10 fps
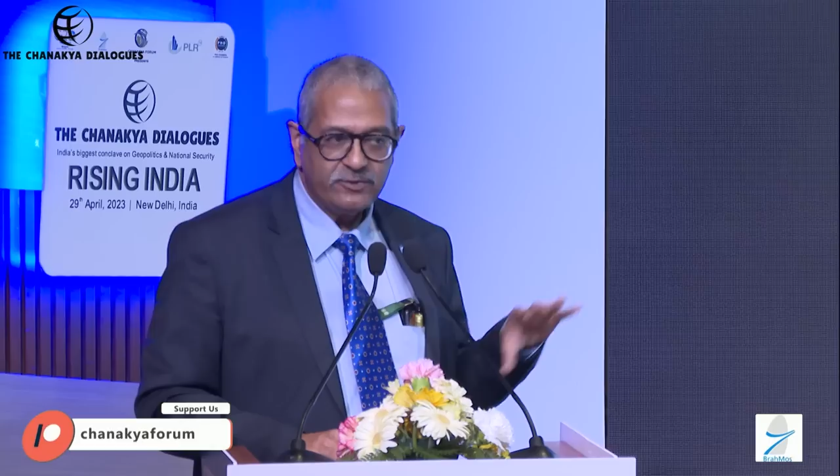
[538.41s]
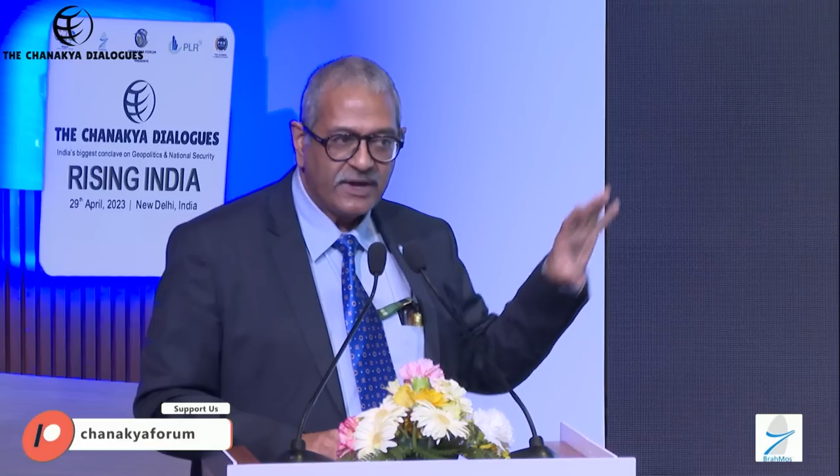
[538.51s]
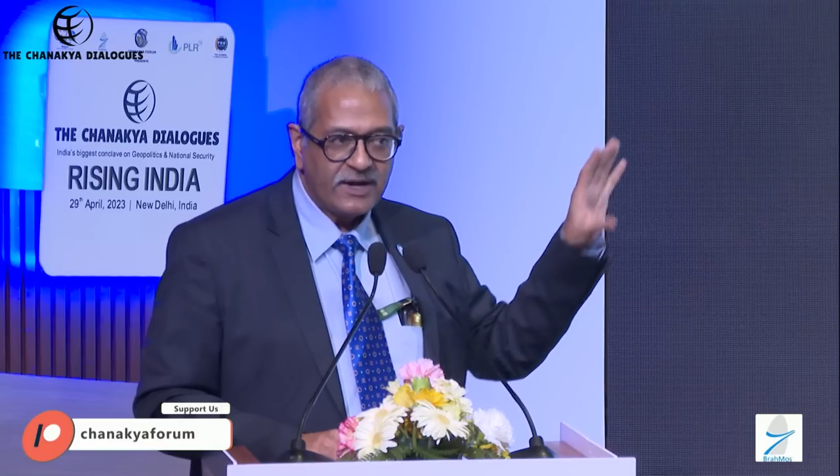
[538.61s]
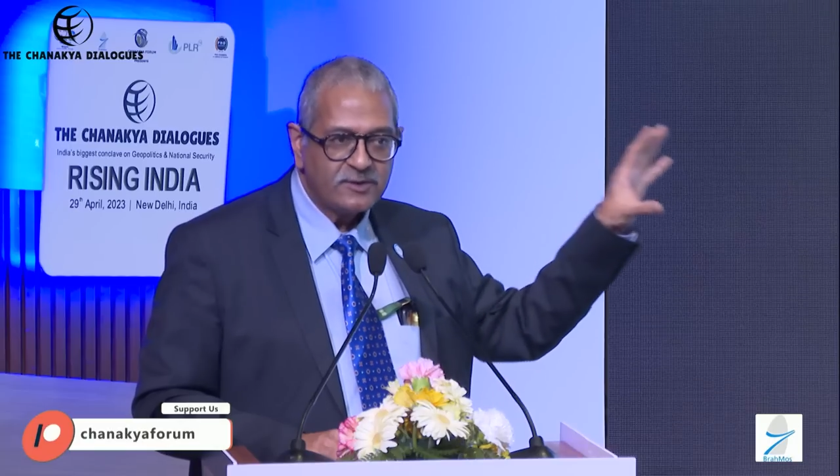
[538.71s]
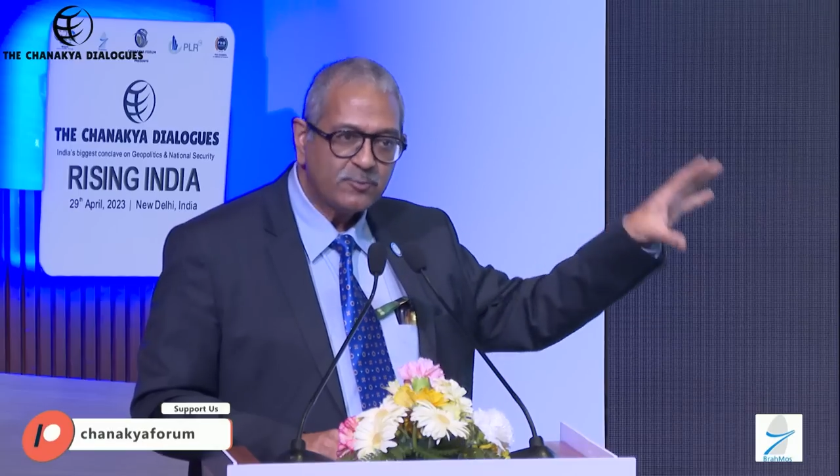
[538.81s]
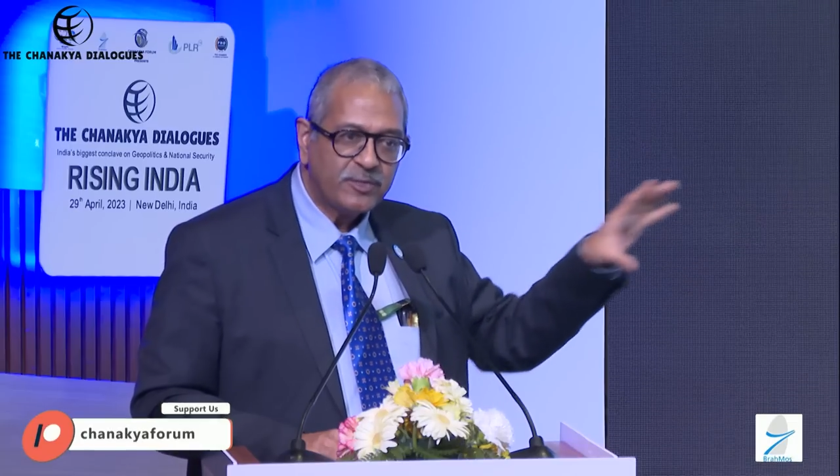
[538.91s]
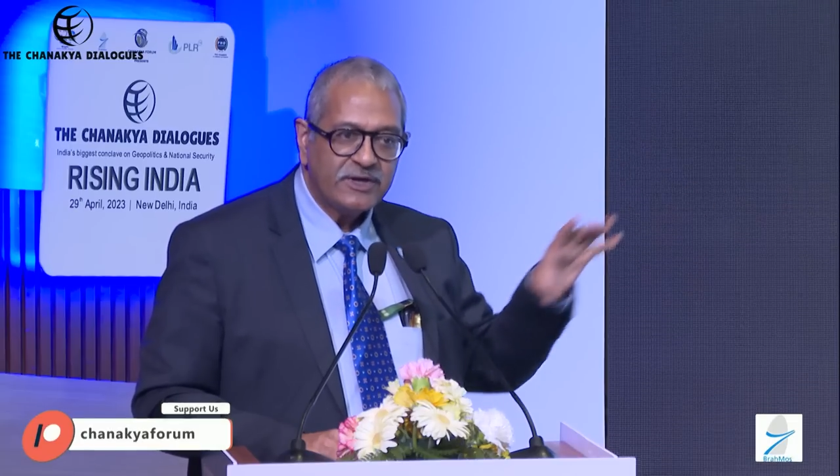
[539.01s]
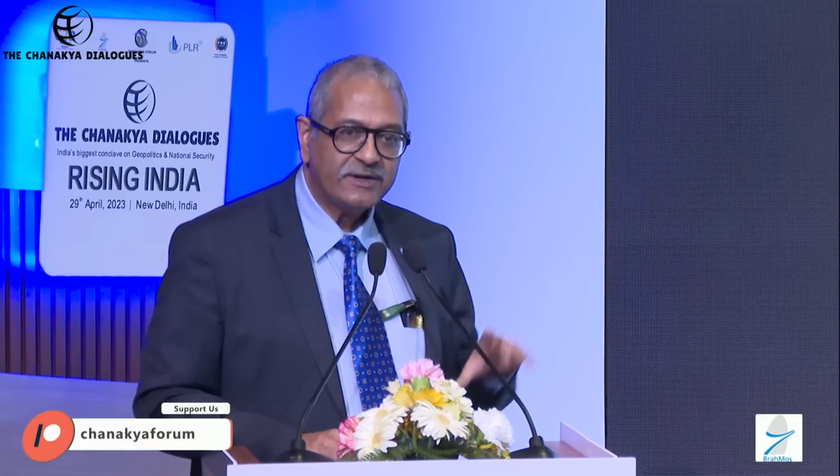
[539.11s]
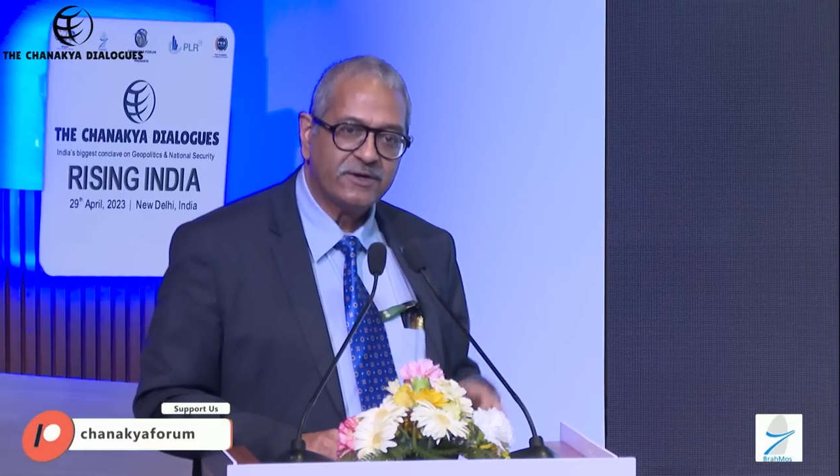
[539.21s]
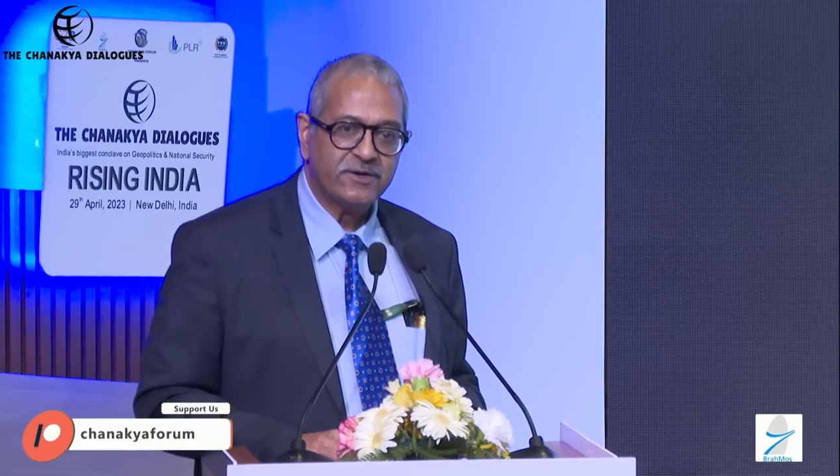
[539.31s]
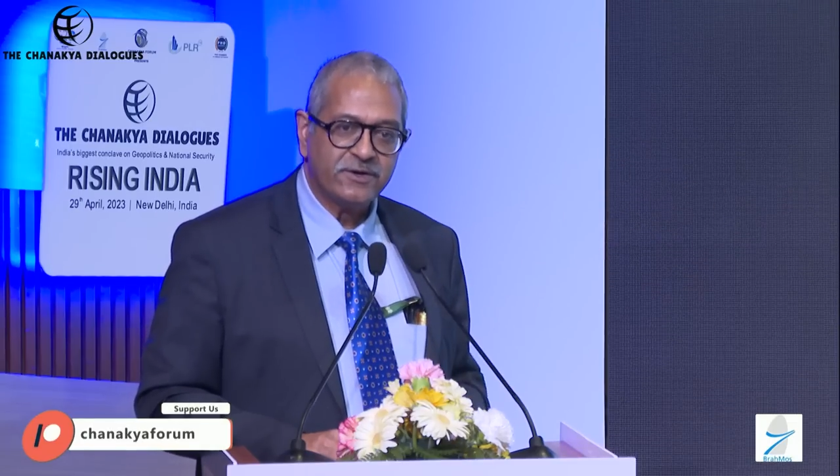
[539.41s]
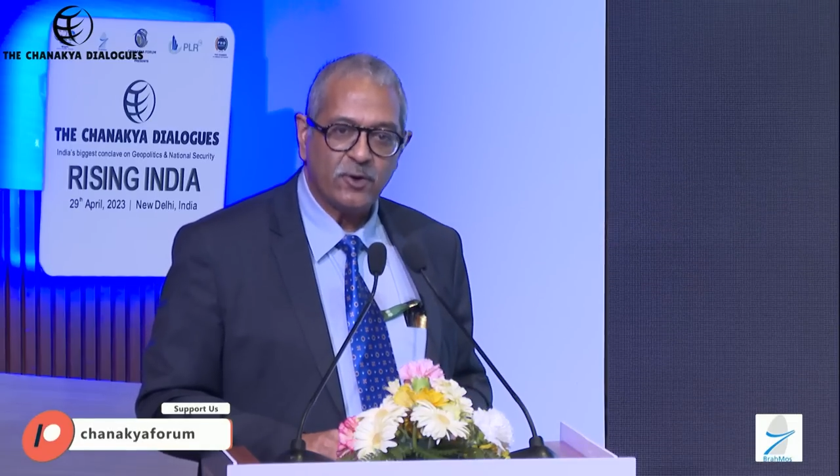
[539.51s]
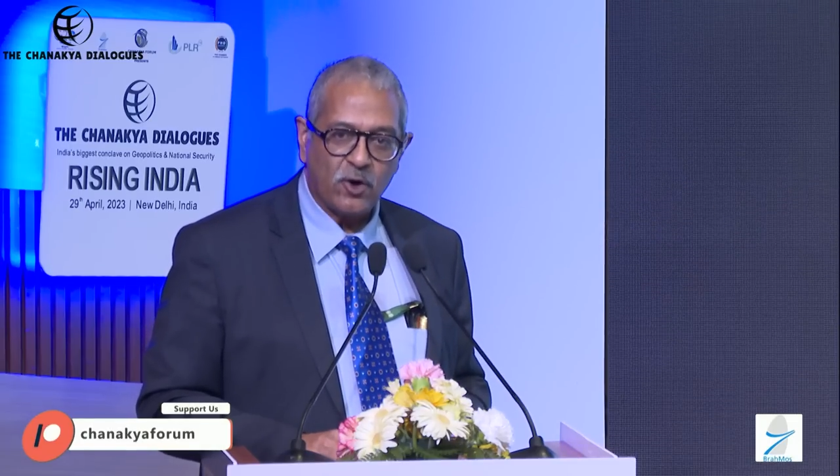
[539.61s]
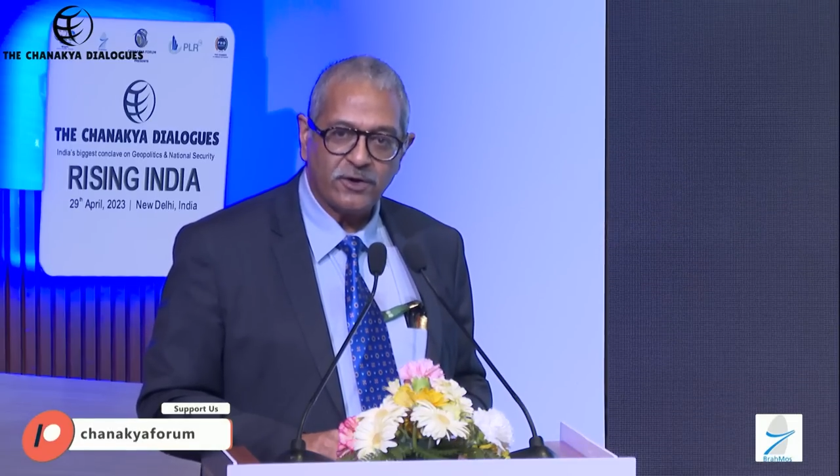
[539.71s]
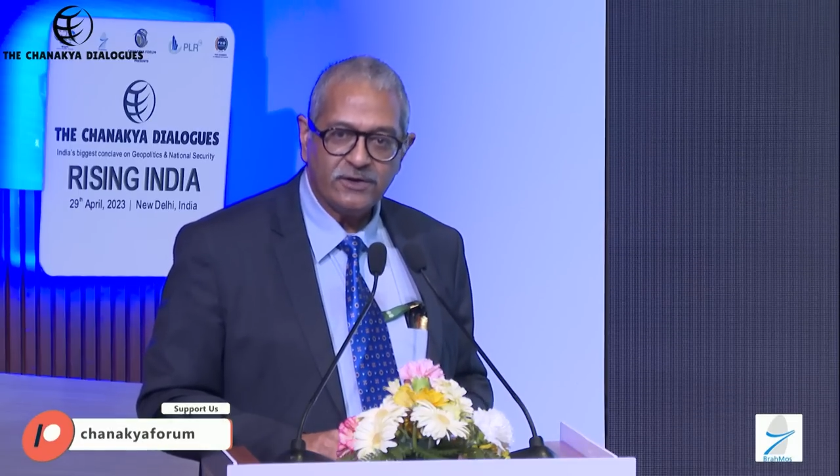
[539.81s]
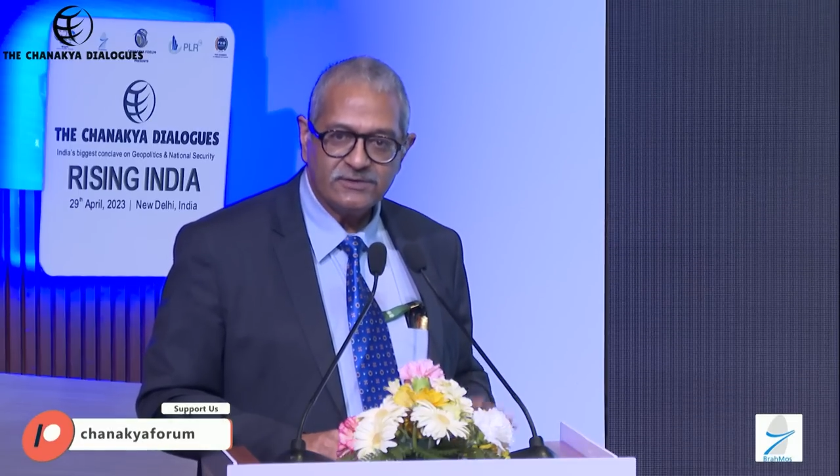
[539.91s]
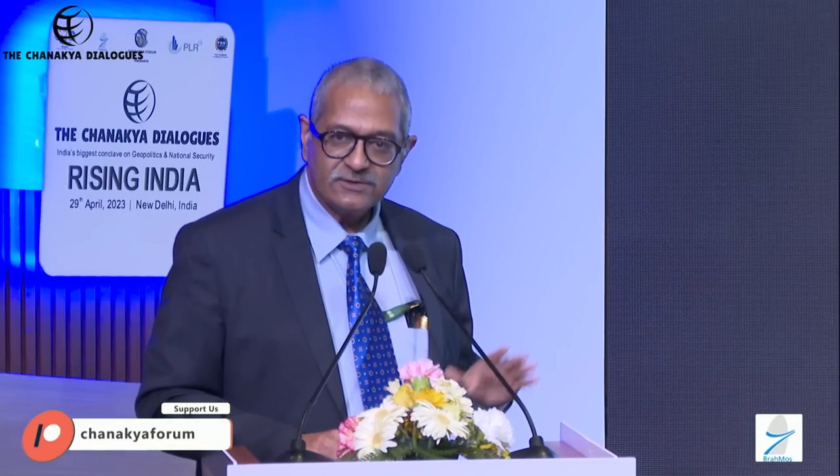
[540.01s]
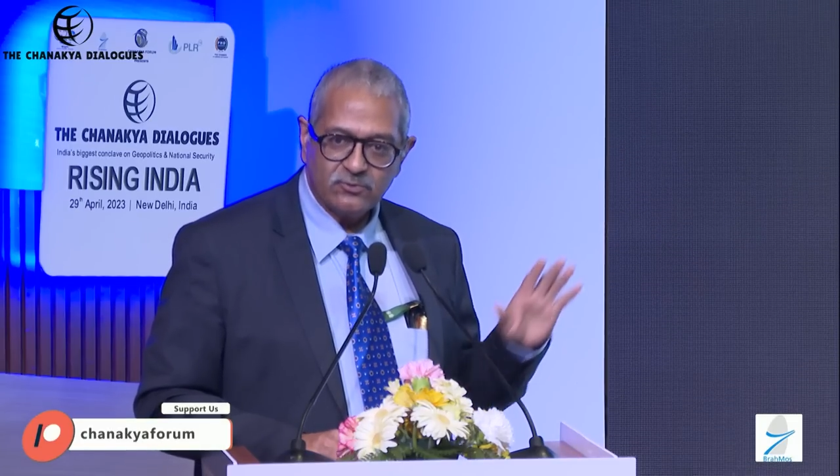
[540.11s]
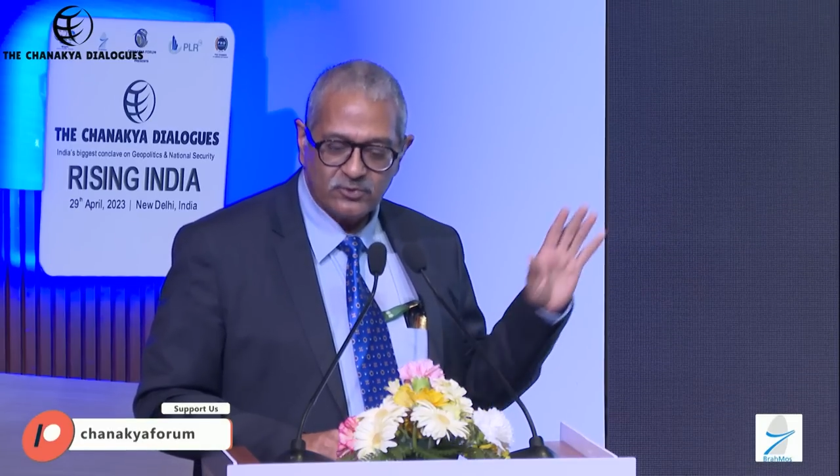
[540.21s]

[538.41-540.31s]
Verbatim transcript: They had the P-800 Onyx,